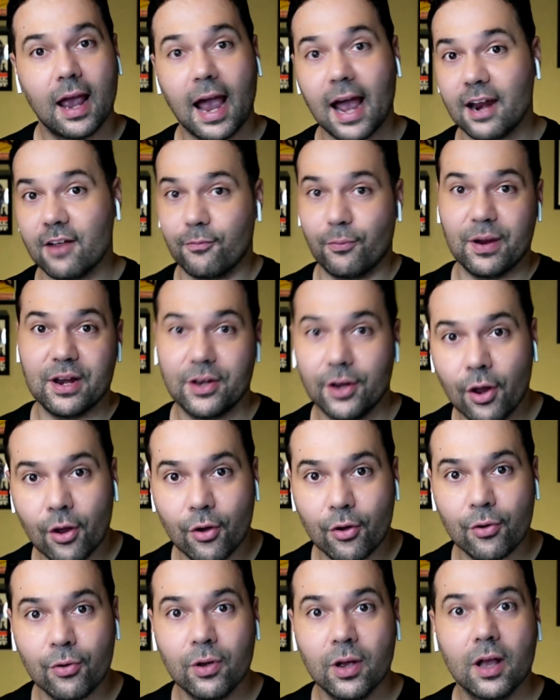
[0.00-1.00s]
And if we
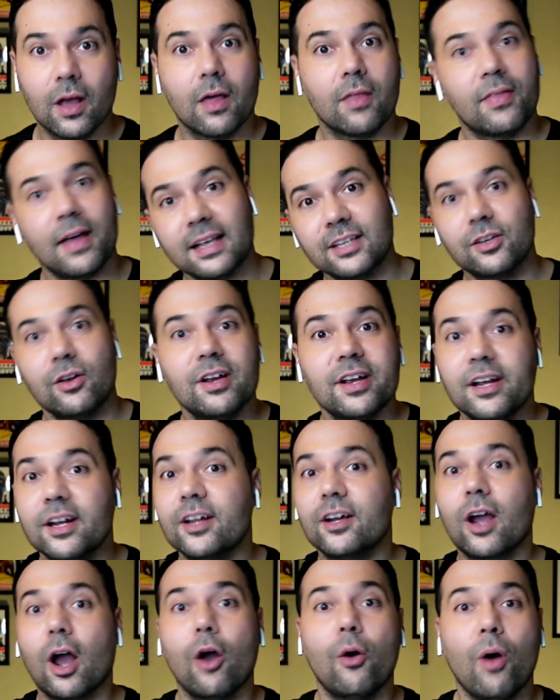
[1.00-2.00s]
do, that's only going
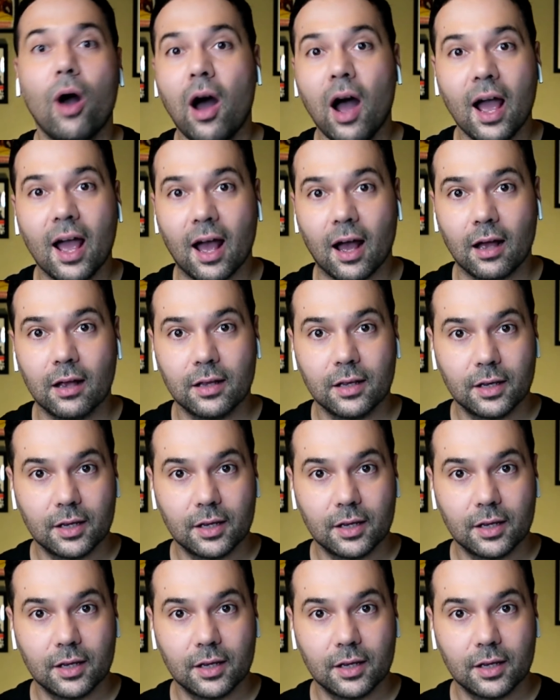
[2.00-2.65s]
to go higher.